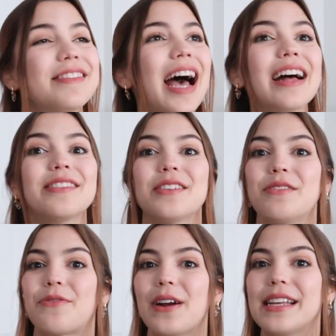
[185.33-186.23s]
childhood
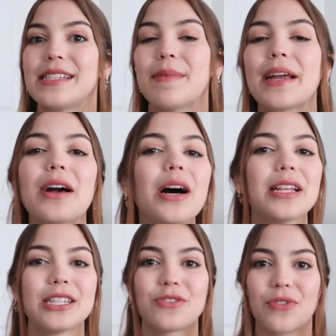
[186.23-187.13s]
friends and my
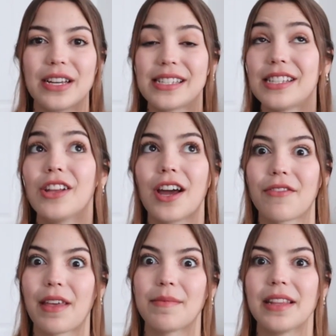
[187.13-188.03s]
college friends, none
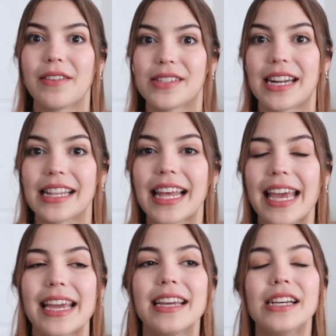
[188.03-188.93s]
of them lives in LA.